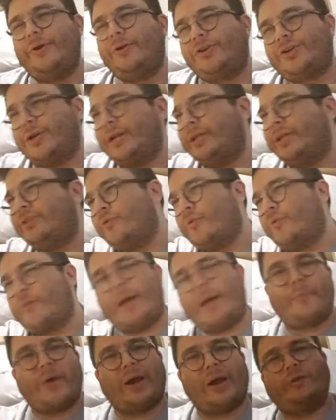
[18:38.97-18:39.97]
you to turn into
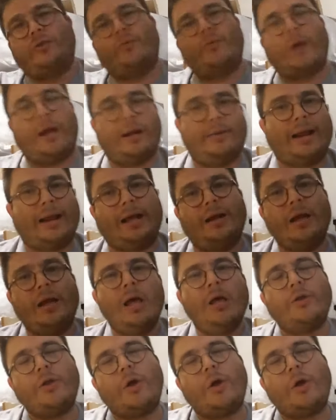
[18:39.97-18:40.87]
Rembrandt or whatnot.